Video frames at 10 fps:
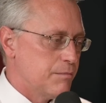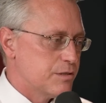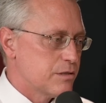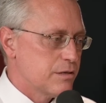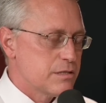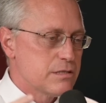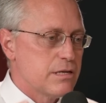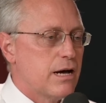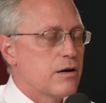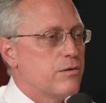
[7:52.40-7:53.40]
So this is
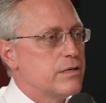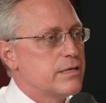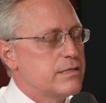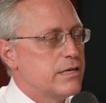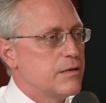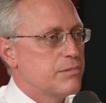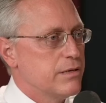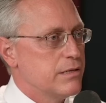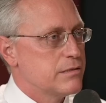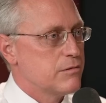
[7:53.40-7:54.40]
not going to take
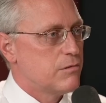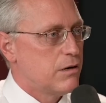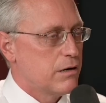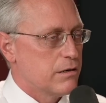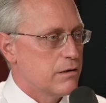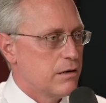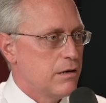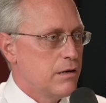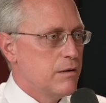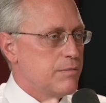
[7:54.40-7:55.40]
place in water,
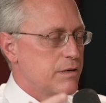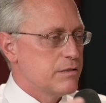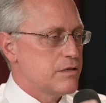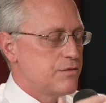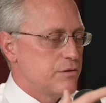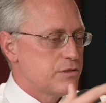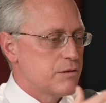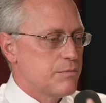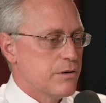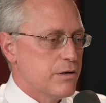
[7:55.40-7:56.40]
because if you
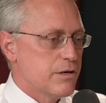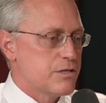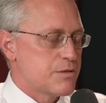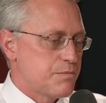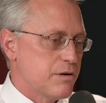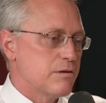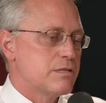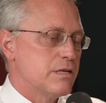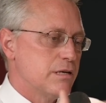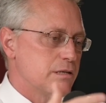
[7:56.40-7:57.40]
submerge
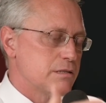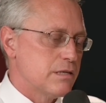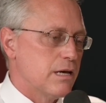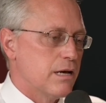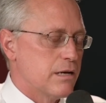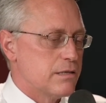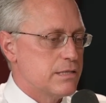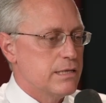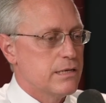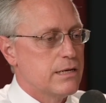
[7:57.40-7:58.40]
proteins and
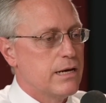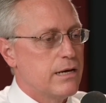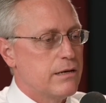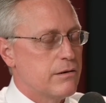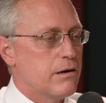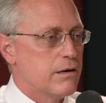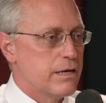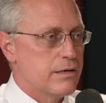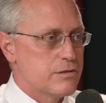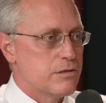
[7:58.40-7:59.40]
DNA and
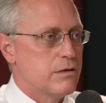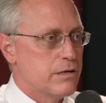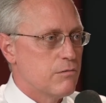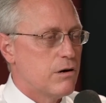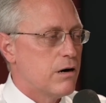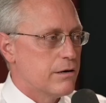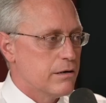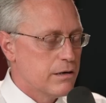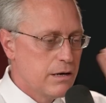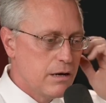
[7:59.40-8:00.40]
RNA and so on in
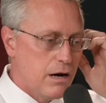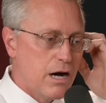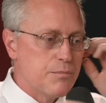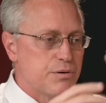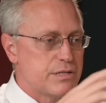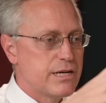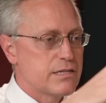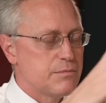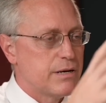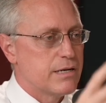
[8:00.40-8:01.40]
water,
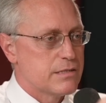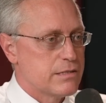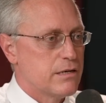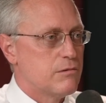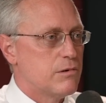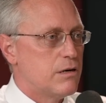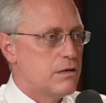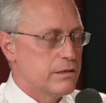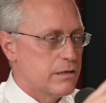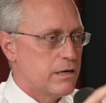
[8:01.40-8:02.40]
unprotected by a cell
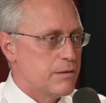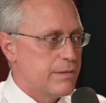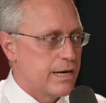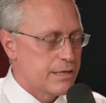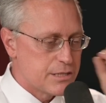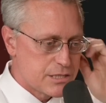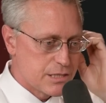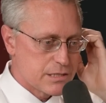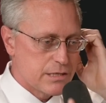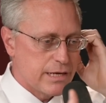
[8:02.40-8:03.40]
wall and unmanaged,
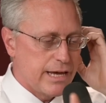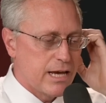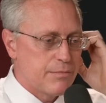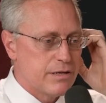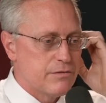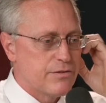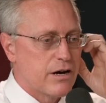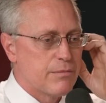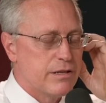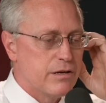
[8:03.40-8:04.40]
just in the ambient
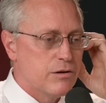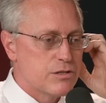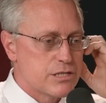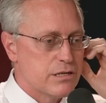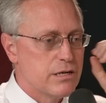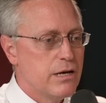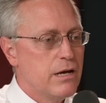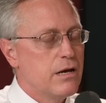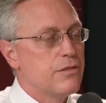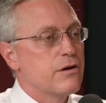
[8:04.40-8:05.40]
environment in the ocean,
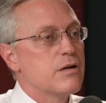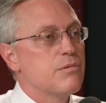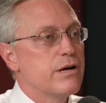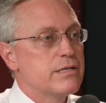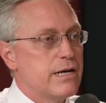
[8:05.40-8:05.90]
they're going to break